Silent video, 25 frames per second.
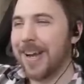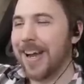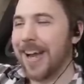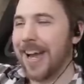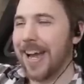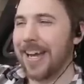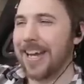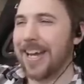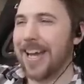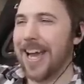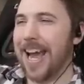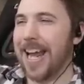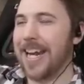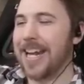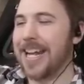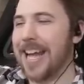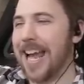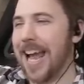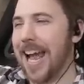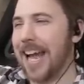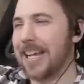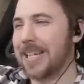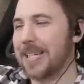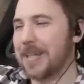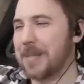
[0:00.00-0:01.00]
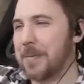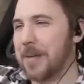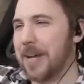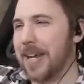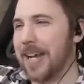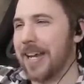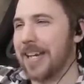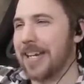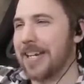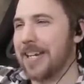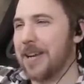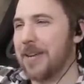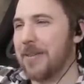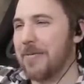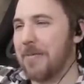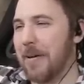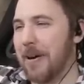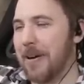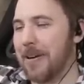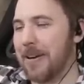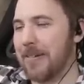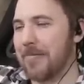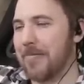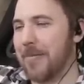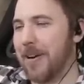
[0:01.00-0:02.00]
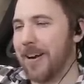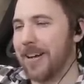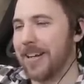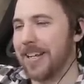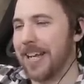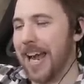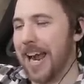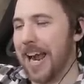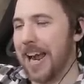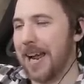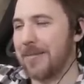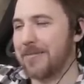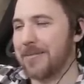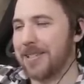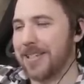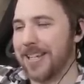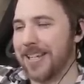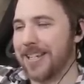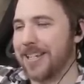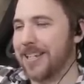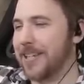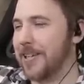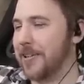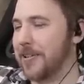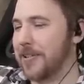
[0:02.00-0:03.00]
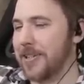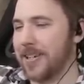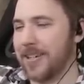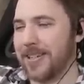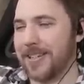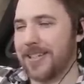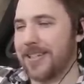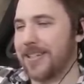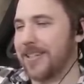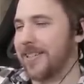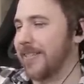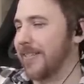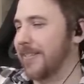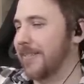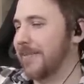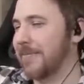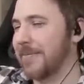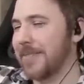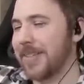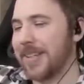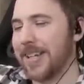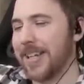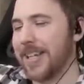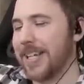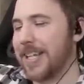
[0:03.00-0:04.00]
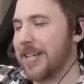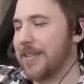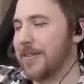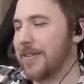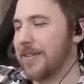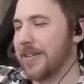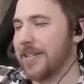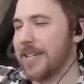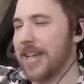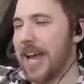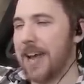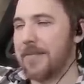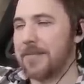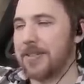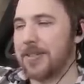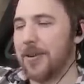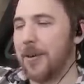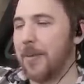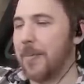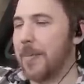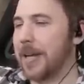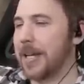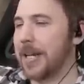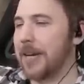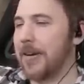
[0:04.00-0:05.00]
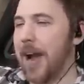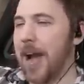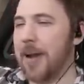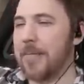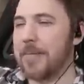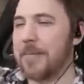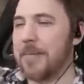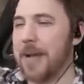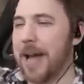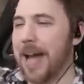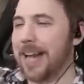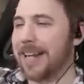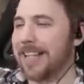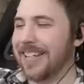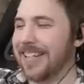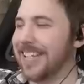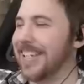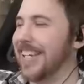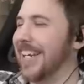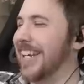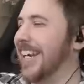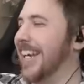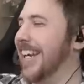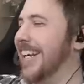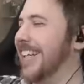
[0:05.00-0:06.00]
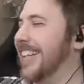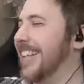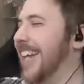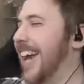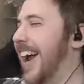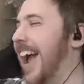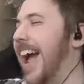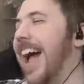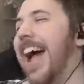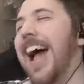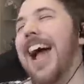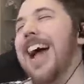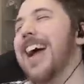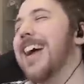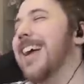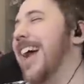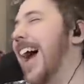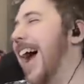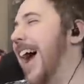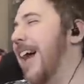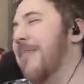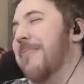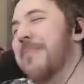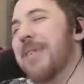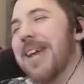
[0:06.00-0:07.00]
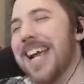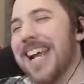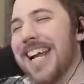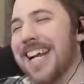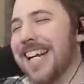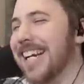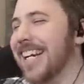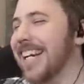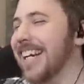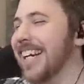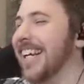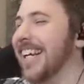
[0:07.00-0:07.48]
And getting XP in new Pokemon games, and you just have so many Krabby Patties to eat that I mean,